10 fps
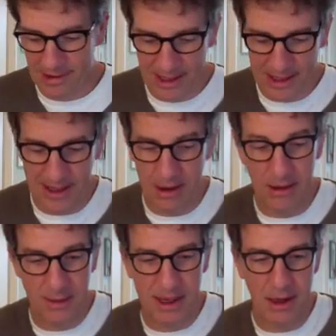and he said,
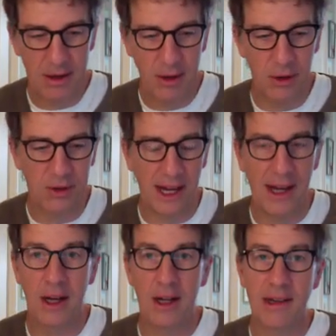"Oh, I'm in
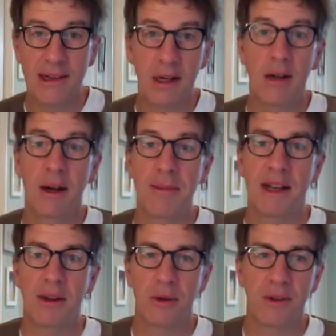Dorset," and I said, "Oh, I'm
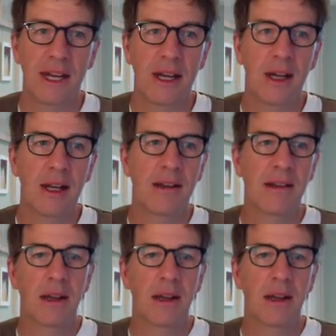in Dorset," and